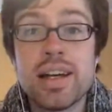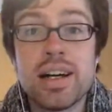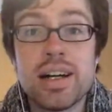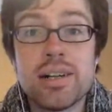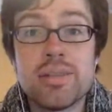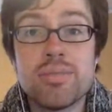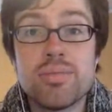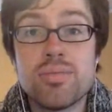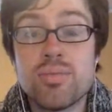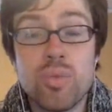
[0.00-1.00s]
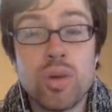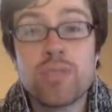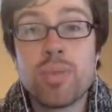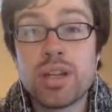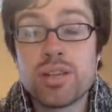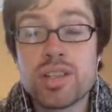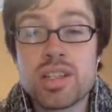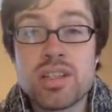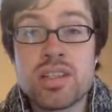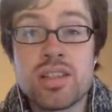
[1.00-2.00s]
One of Baylor's
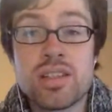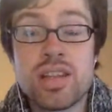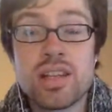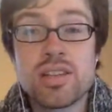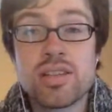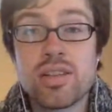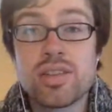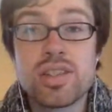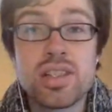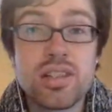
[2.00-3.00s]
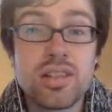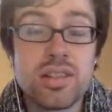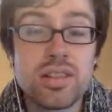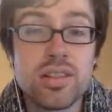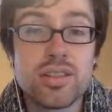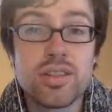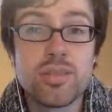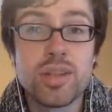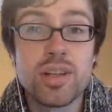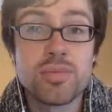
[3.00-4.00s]
keys to successes all season long, all
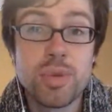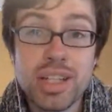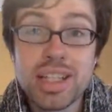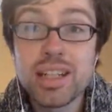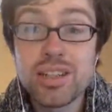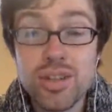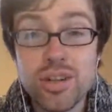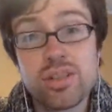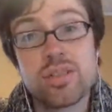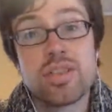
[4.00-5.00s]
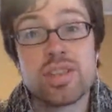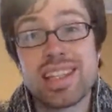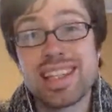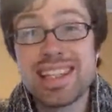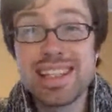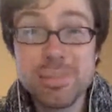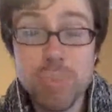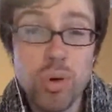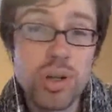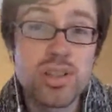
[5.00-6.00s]
tournament long, has been getting turnovers. They get easy
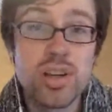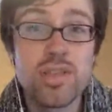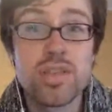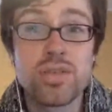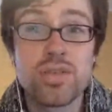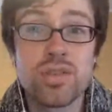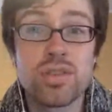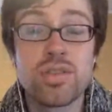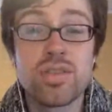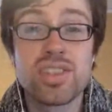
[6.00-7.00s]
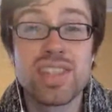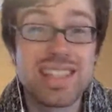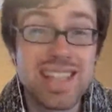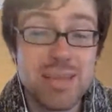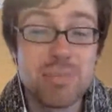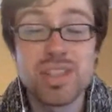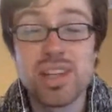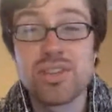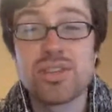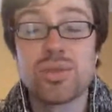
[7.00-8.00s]
points off of those turnovers. They take
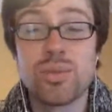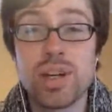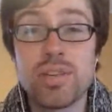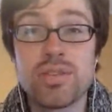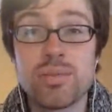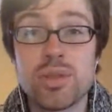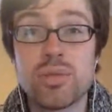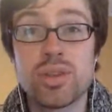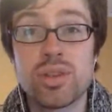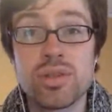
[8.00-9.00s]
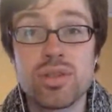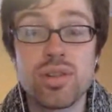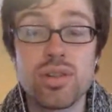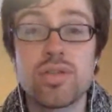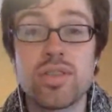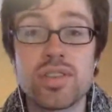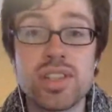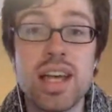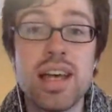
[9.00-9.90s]
possessions away from you with those turnovers.